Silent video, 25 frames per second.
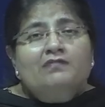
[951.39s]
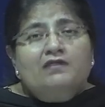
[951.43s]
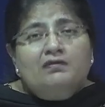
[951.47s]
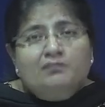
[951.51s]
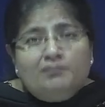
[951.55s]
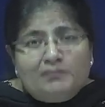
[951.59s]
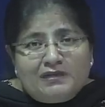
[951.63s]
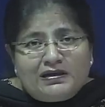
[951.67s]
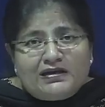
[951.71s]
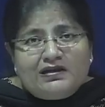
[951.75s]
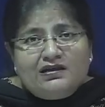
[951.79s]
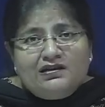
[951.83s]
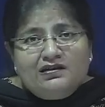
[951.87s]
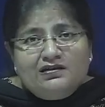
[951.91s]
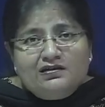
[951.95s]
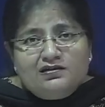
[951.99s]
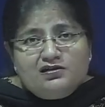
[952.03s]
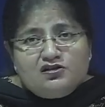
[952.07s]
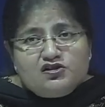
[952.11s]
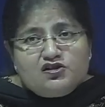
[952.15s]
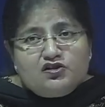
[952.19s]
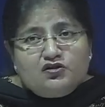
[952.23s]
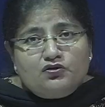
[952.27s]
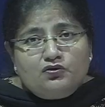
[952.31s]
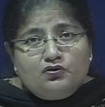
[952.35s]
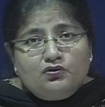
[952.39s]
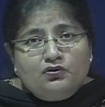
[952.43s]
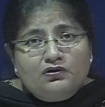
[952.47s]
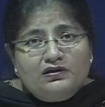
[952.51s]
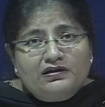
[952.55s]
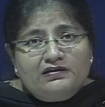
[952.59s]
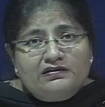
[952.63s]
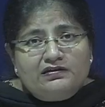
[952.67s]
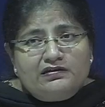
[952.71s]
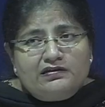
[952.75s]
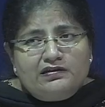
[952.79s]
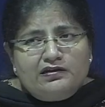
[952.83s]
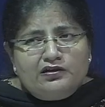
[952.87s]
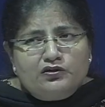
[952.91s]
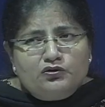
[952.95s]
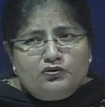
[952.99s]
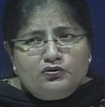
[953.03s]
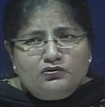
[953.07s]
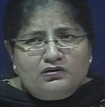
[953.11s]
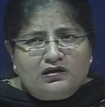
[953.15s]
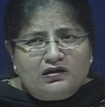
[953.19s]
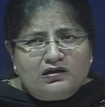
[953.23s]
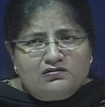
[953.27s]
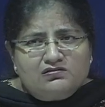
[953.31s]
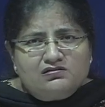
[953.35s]
Many years ago, in the year
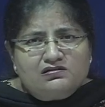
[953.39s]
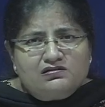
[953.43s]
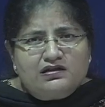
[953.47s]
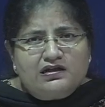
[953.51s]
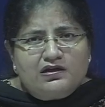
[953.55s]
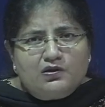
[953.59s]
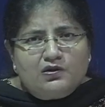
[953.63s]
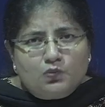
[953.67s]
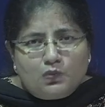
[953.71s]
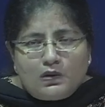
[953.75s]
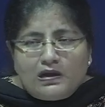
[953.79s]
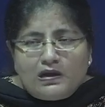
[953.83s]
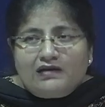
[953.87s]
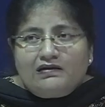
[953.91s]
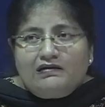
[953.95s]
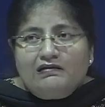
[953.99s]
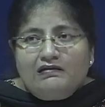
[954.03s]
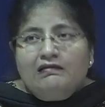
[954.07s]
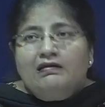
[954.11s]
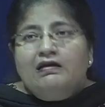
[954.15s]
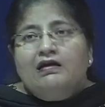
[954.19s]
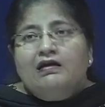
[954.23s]
2001,